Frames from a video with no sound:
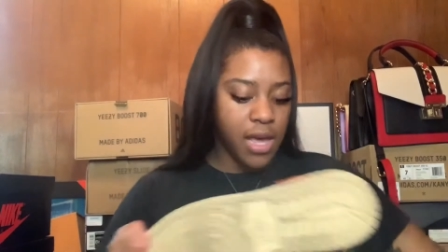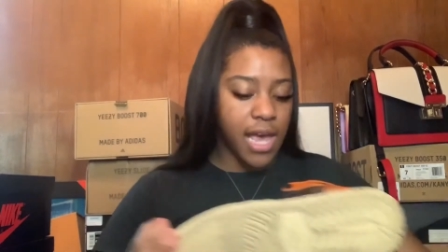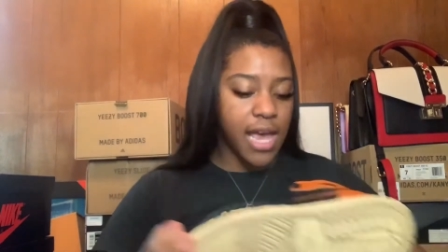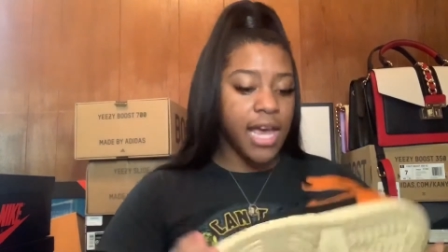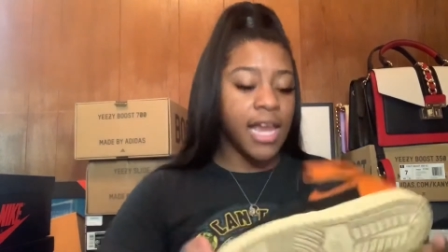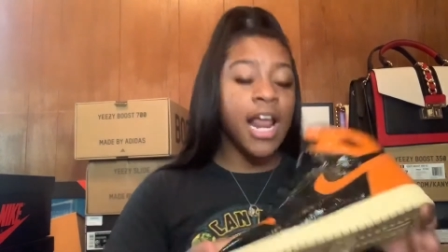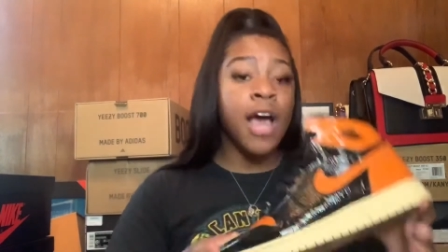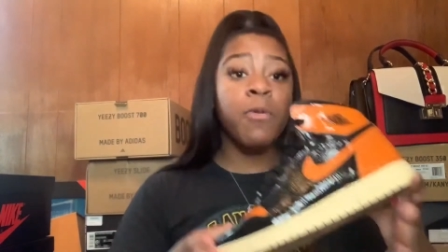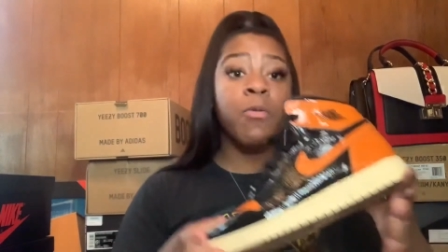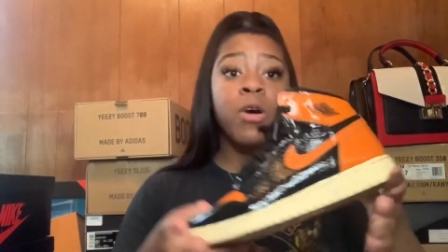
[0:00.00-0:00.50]

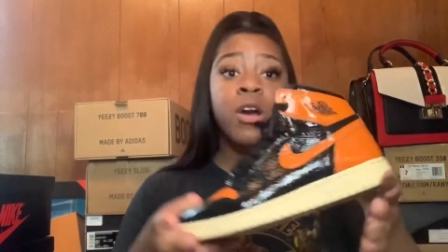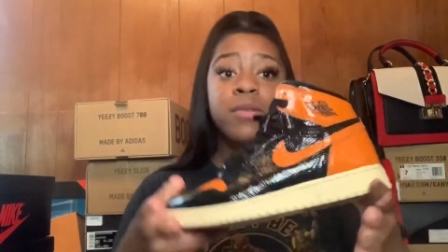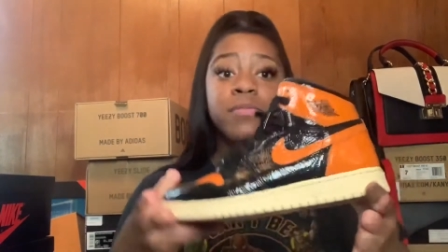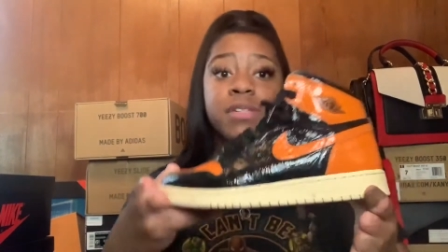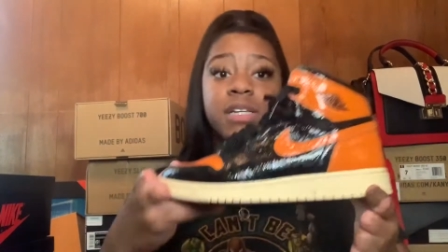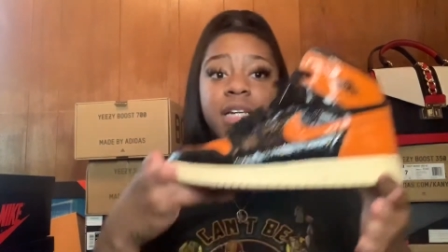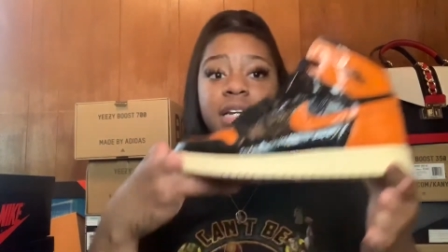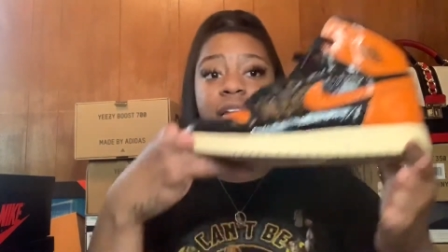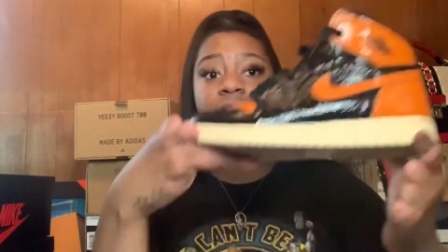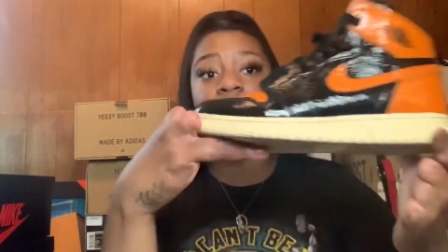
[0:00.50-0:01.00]
And I wore them
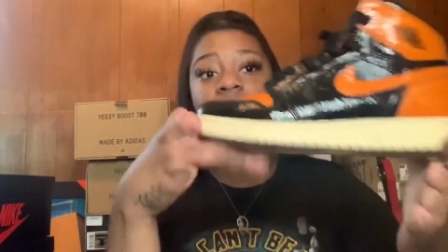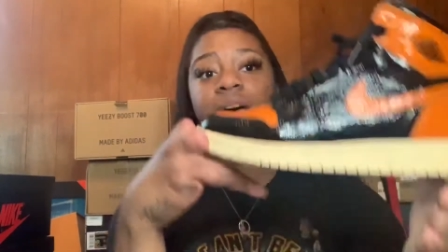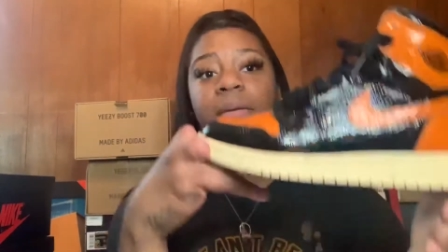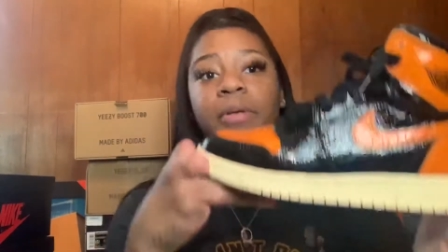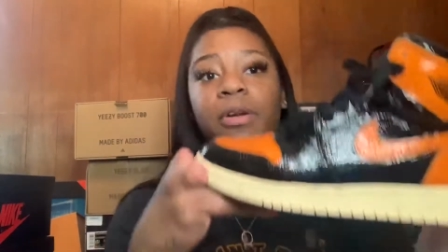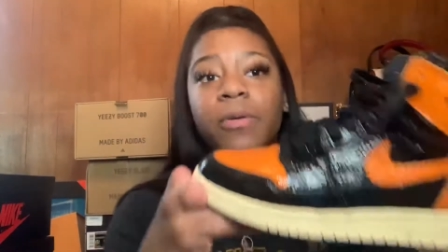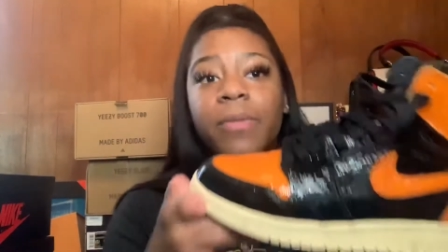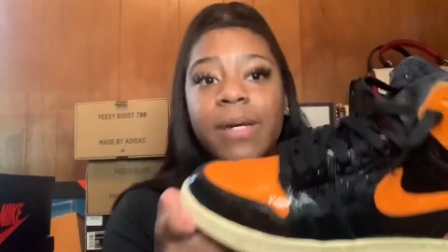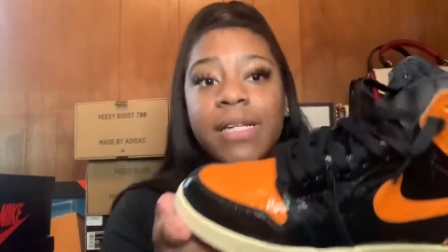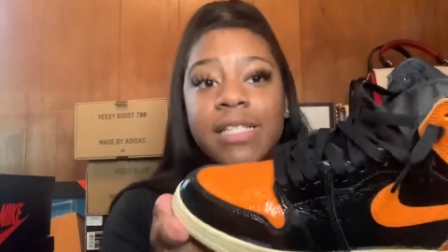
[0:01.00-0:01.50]
to the club.
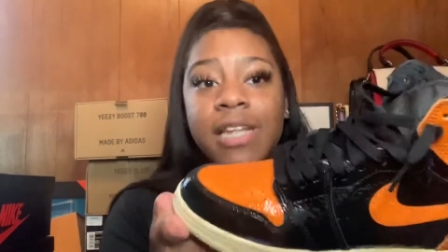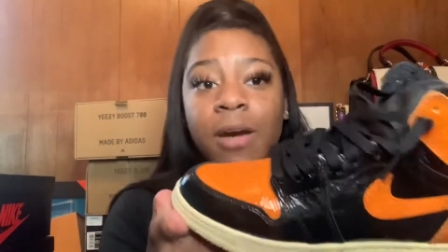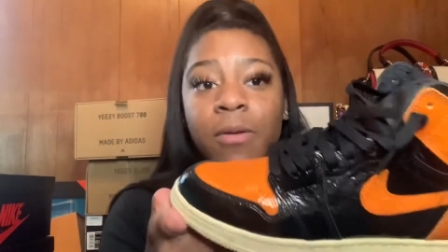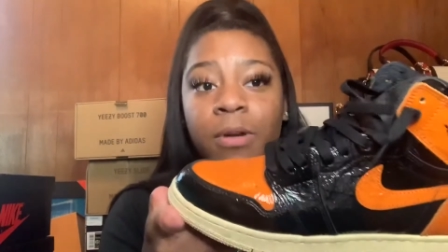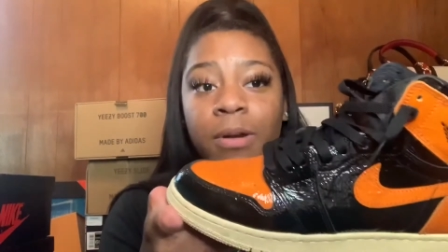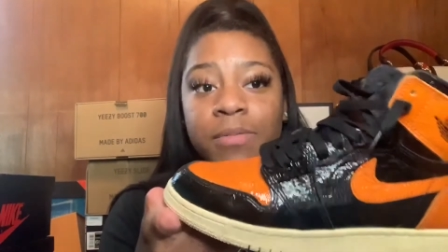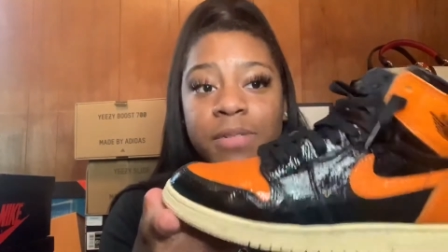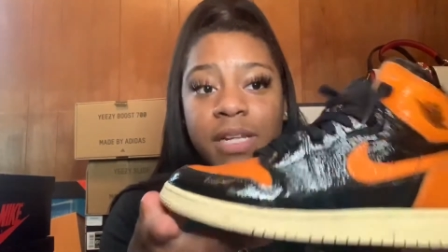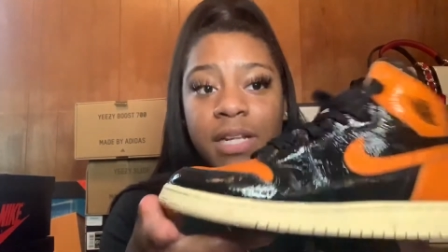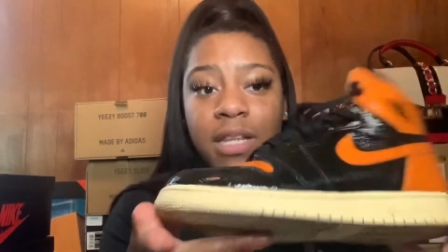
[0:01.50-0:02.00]
And the reason I
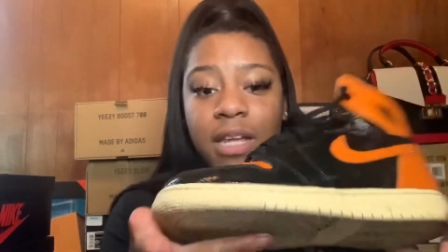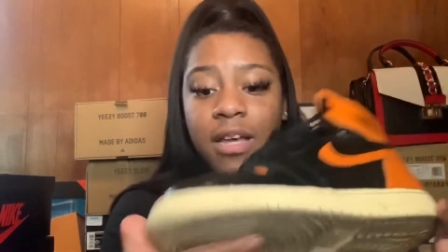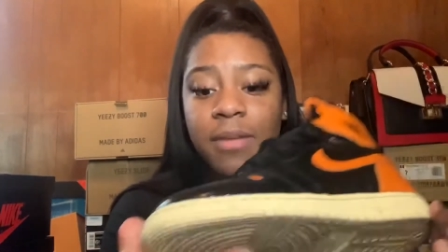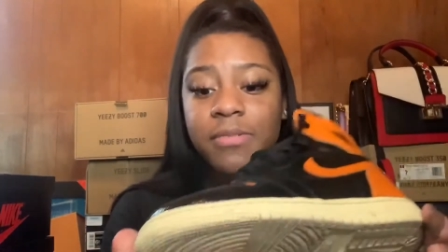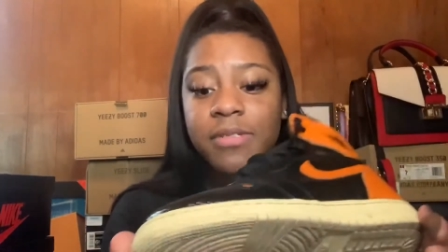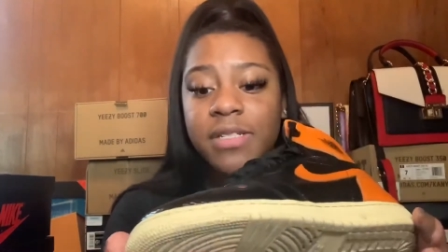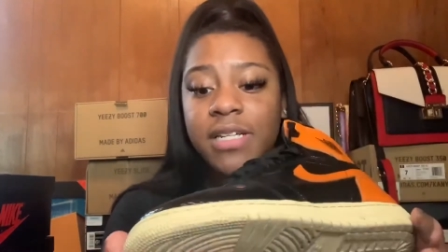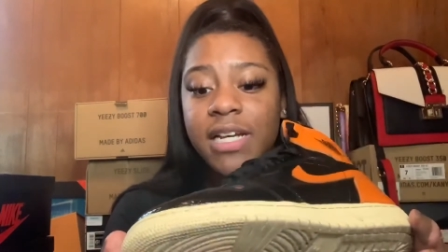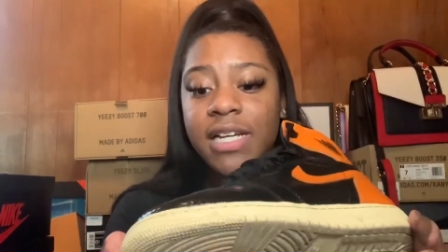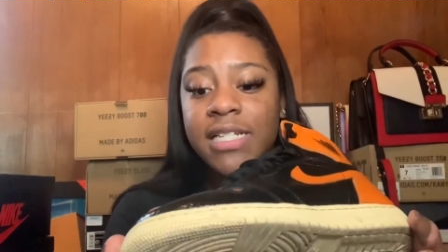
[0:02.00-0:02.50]
wore them to the club
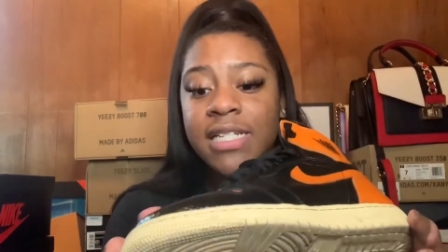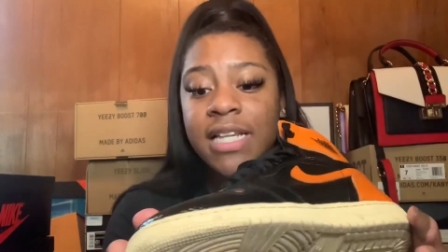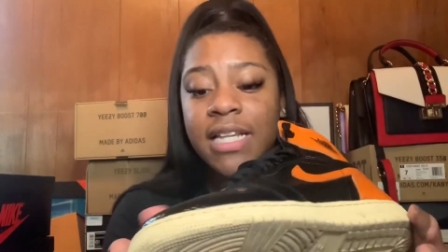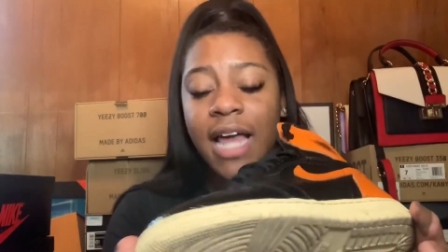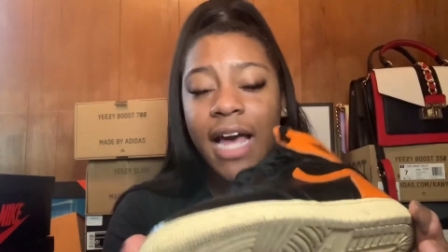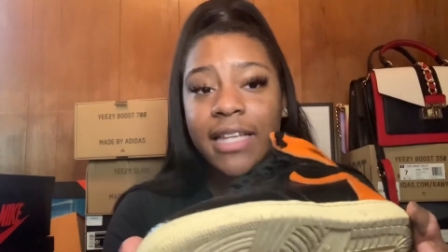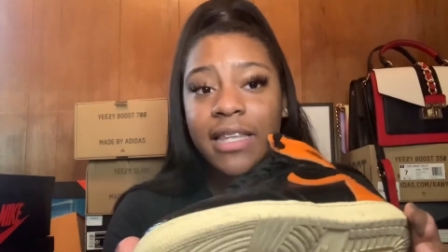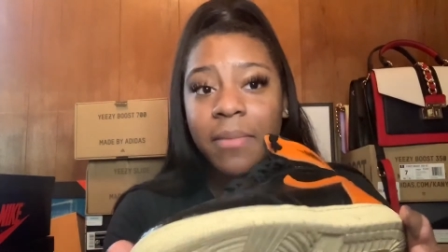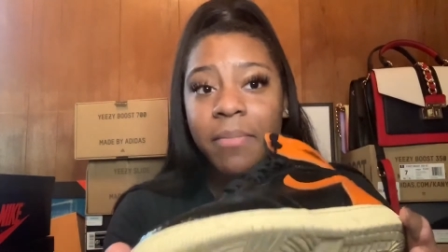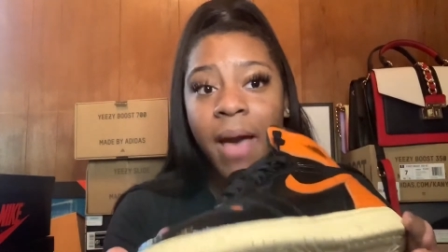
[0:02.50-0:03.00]
is because of
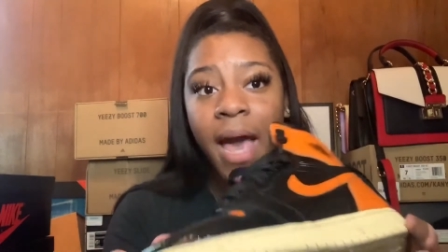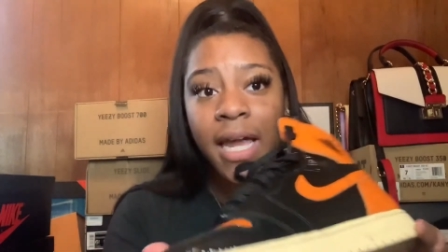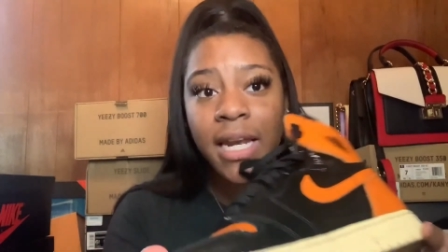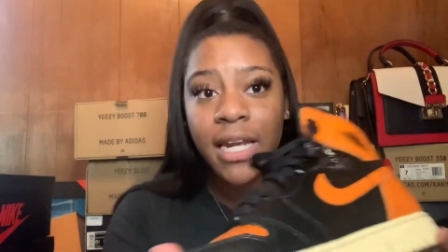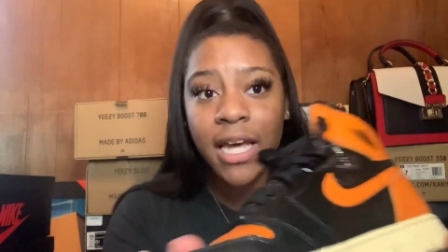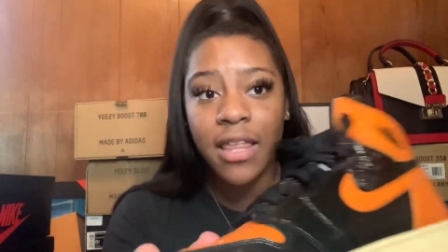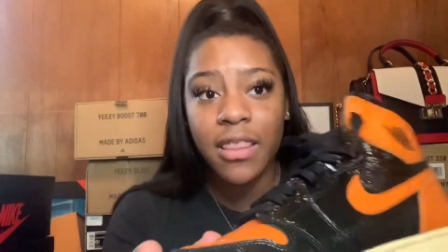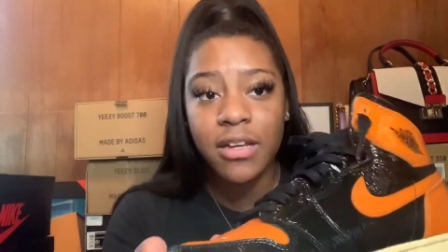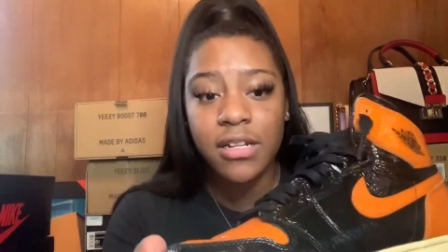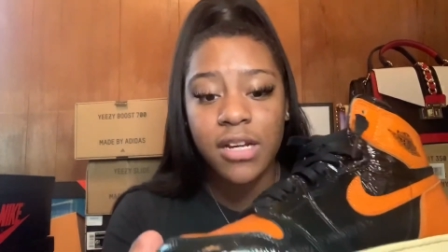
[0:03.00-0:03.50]
like the patent
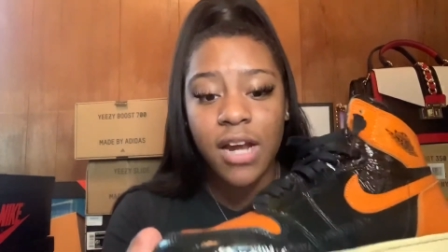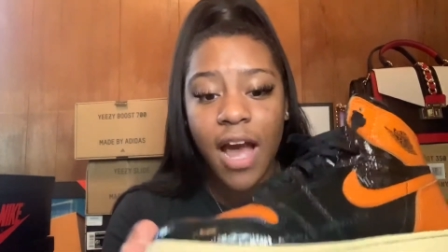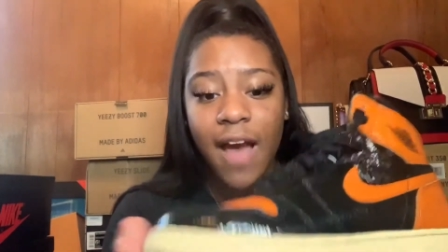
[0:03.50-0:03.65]
leather.